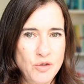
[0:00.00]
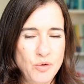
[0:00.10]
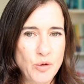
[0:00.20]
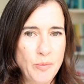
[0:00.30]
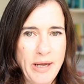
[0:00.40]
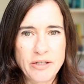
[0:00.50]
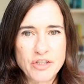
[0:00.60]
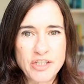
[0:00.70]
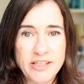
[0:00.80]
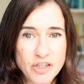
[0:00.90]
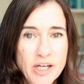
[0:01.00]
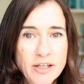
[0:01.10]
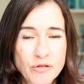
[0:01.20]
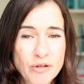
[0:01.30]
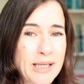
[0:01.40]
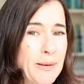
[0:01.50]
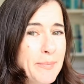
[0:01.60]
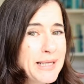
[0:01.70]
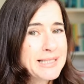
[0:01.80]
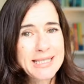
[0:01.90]
to your pension in general,
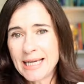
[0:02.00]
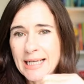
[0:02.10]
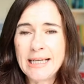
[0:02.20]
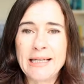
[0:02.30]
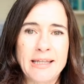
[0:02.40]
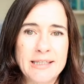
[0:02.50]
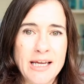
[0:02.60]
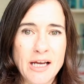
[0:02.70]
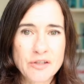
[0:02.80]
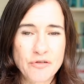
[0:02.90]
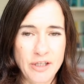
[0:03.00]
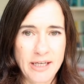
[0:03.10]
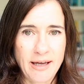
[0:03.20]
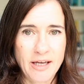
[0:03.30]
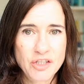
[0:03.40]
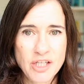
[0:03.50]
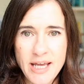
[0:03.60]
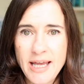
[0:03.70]
and particularly the tax free cash,